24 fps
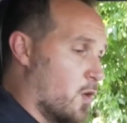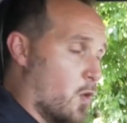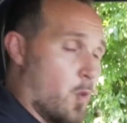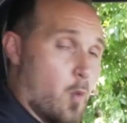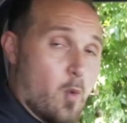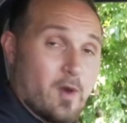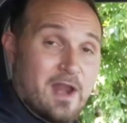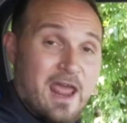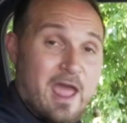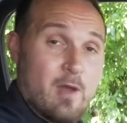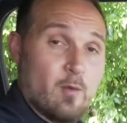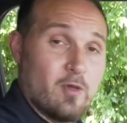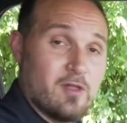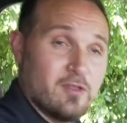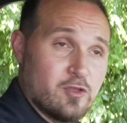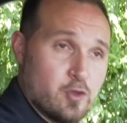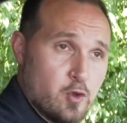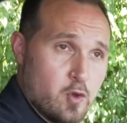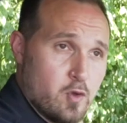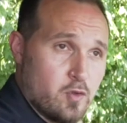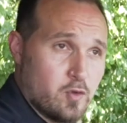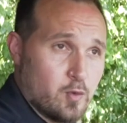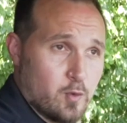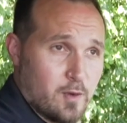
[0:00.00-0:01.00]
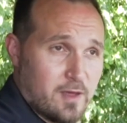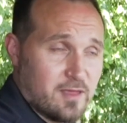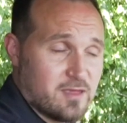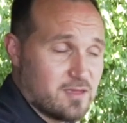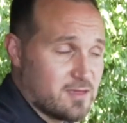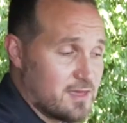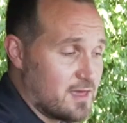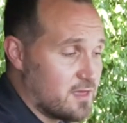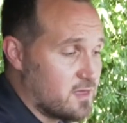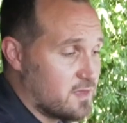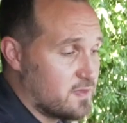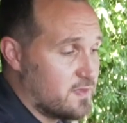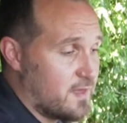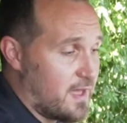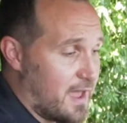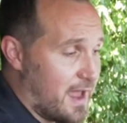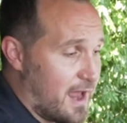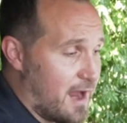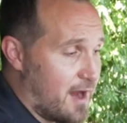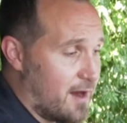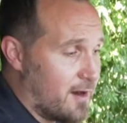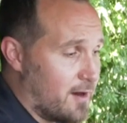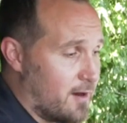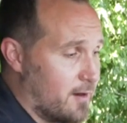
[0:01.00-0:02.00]
What I will do to assist the
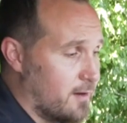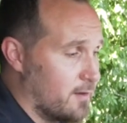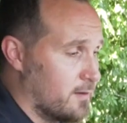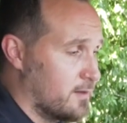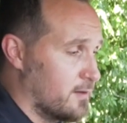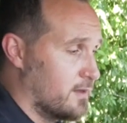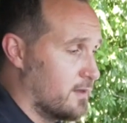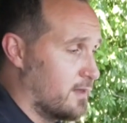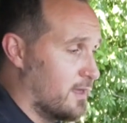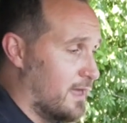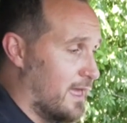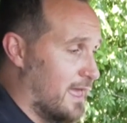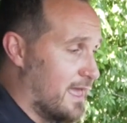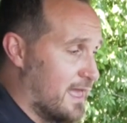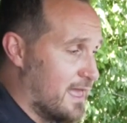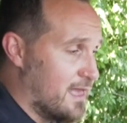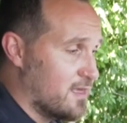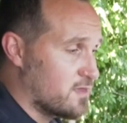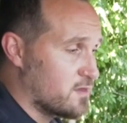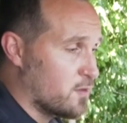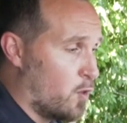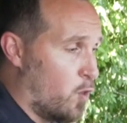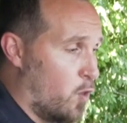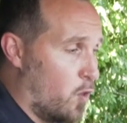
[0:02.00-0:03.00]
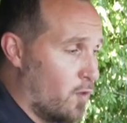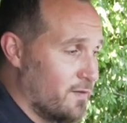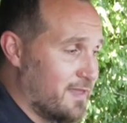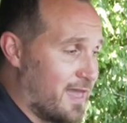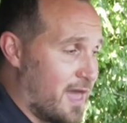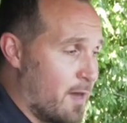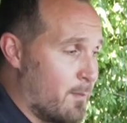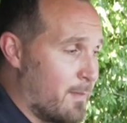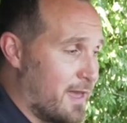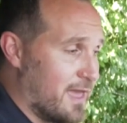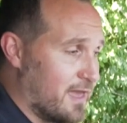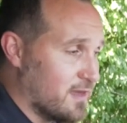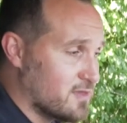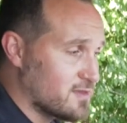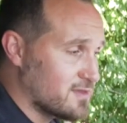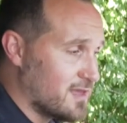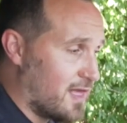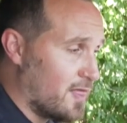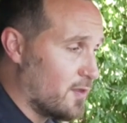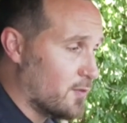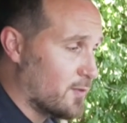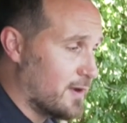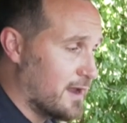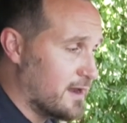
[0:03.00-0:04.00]
air is hold down my
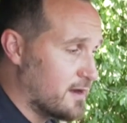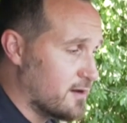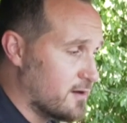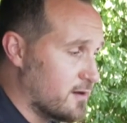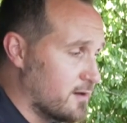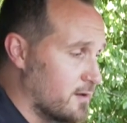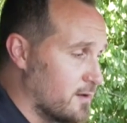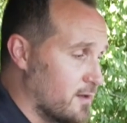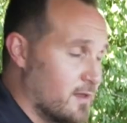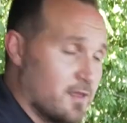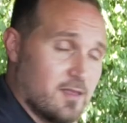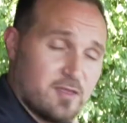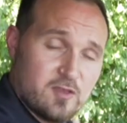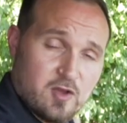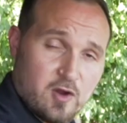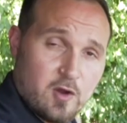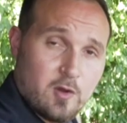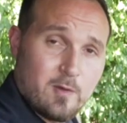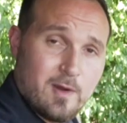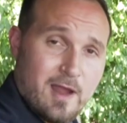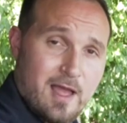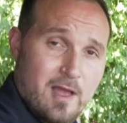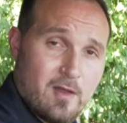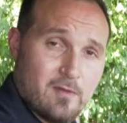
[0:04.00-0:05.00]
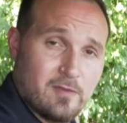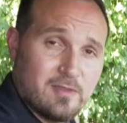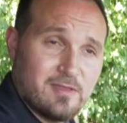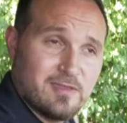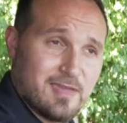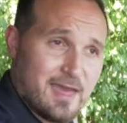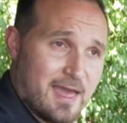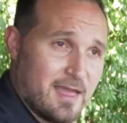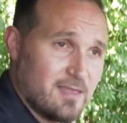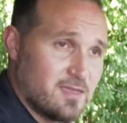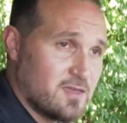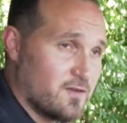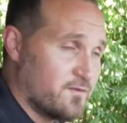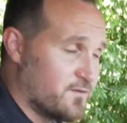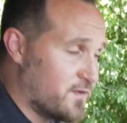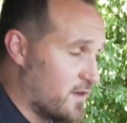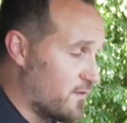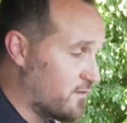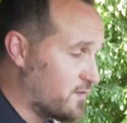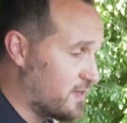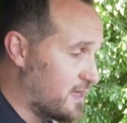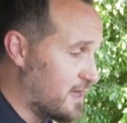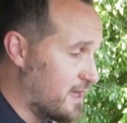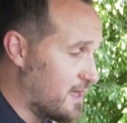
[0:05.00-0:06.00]
accelerator to around 10 to
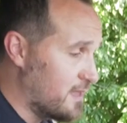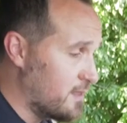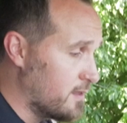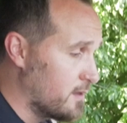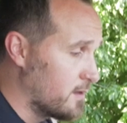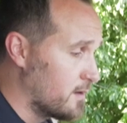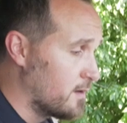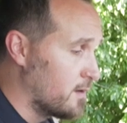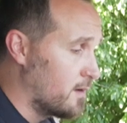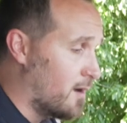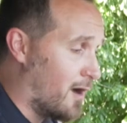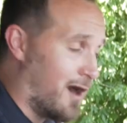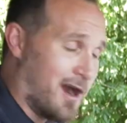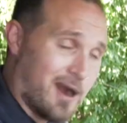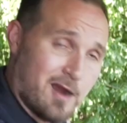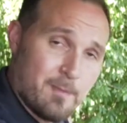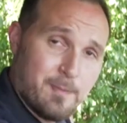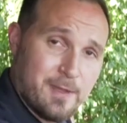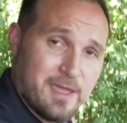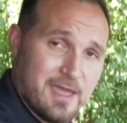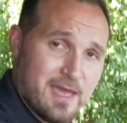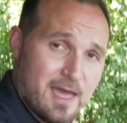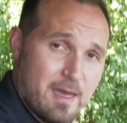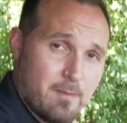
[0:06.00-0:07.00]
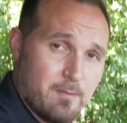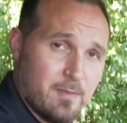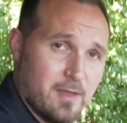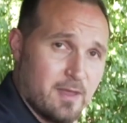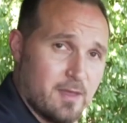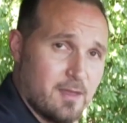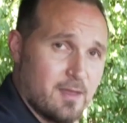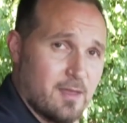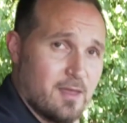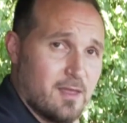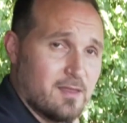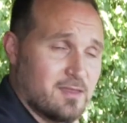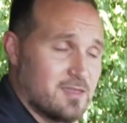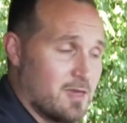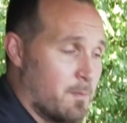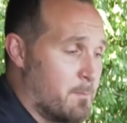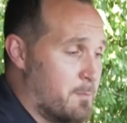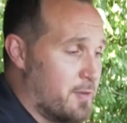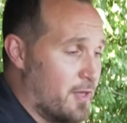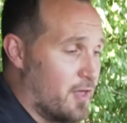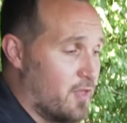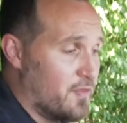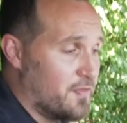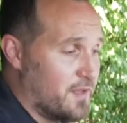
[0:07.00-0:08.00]
15 RPM to
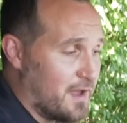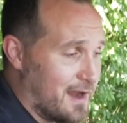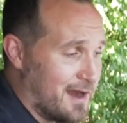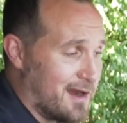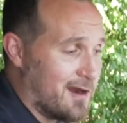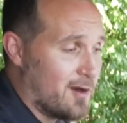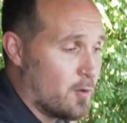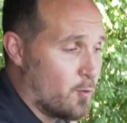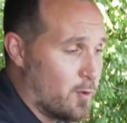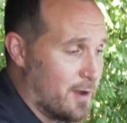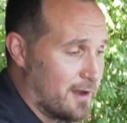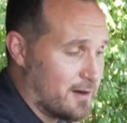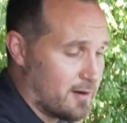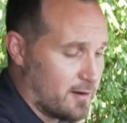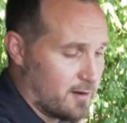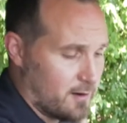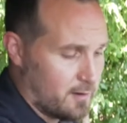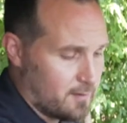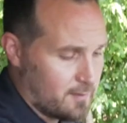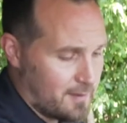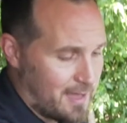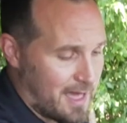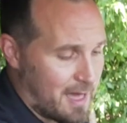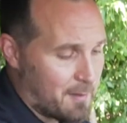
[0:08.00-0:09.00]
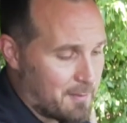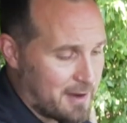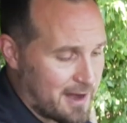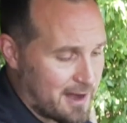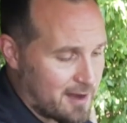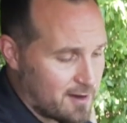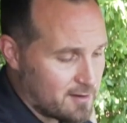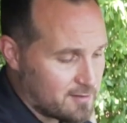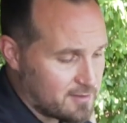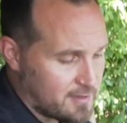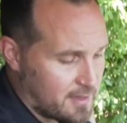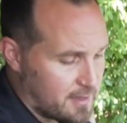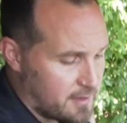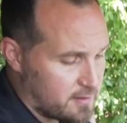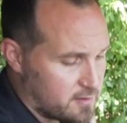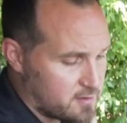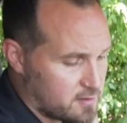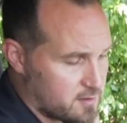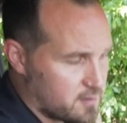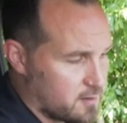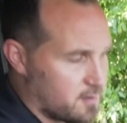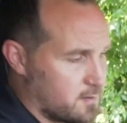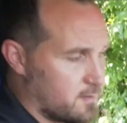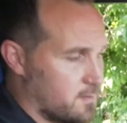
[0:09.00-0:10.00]
build the air quicker on my air
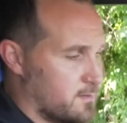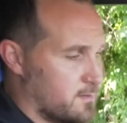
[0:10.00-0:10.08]
tanks.